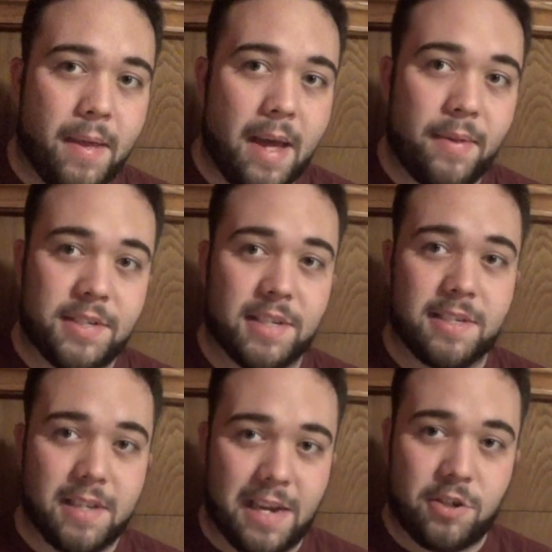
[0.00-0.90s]
And this
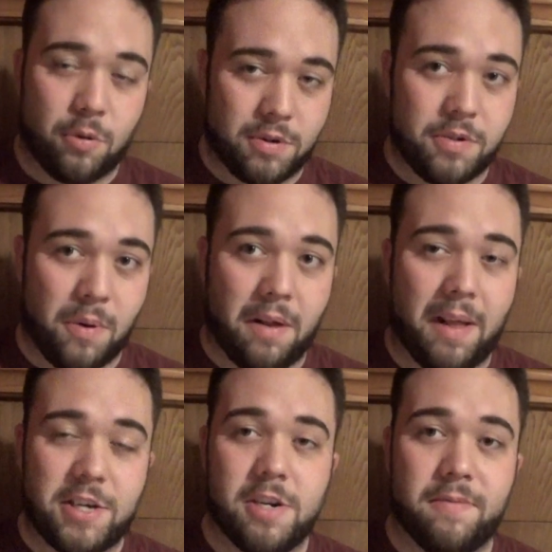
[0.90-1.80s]
is a short story
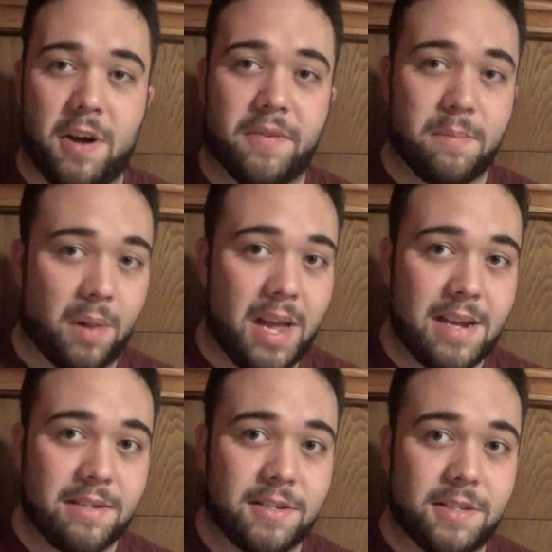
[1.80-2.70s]
collection involving
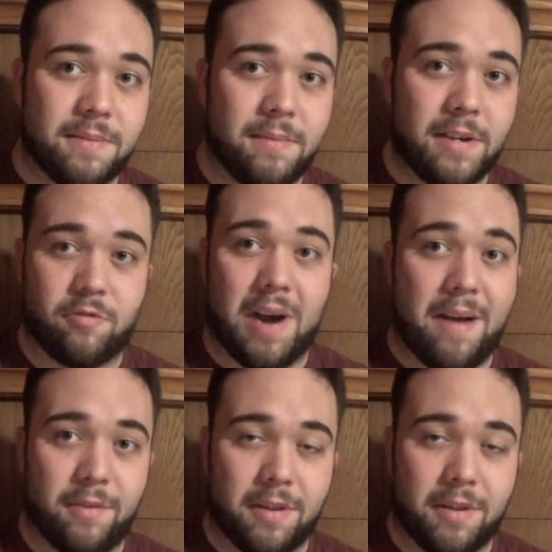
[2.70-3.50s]
planes and travel,